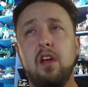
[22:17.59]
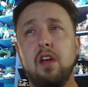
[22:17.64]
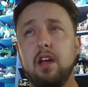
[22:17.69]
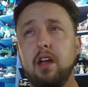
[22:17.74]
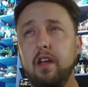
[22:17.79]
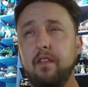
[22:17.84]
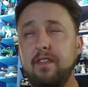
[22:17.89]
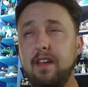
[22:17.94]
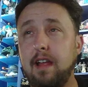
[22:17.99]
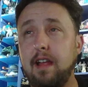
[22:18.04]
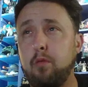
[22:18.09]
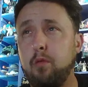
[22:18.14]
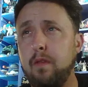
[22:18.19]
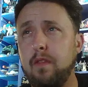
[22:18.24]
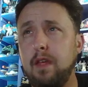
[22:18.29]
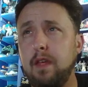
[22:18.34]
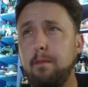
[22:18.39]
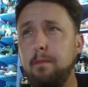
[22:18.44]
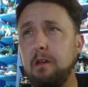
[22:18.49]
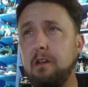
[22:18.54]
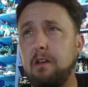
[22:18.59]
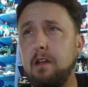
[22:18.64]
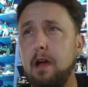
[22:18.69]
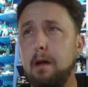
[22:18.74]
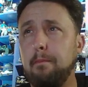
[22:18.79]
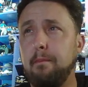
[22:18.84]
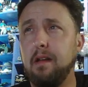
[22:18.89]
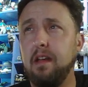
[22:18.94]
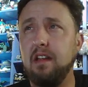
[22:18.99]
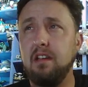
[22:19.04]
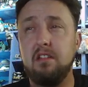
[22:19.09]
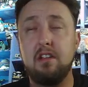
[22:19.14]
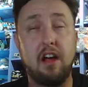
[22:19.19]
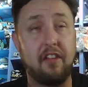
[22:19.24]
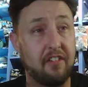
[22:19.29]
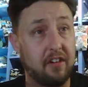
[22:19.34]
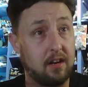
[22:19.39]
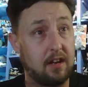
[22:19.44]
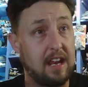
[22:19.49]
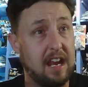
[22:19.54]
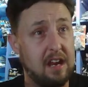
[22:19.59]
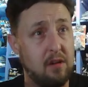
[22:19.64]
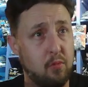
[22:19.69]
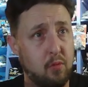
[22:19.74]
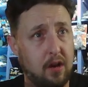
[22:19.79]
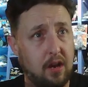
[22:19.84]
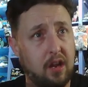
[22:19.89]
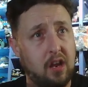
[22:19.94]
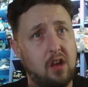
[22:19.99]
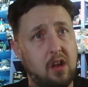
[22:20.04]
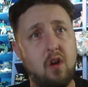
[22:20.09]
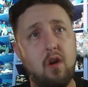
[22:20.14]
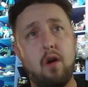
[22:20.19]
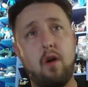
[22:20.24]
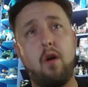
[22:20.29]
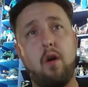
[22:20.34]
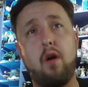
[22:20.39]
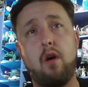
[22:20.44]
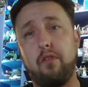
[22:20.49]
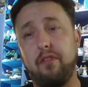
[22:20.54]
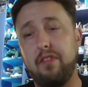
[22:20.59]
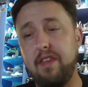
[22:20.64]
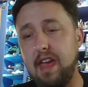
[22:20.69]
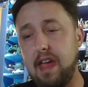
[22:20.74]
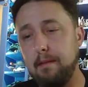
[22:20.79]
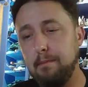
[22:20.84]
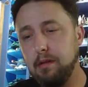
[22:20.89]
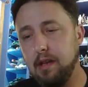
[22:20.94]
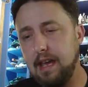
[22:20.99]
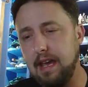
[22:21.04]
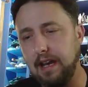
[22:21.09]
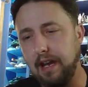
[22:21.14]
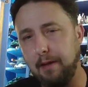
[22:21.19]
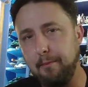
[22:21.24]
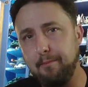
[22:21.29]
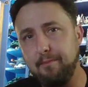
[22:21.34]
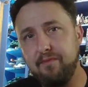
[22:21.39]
and that's when they pick up another gateway on that planet.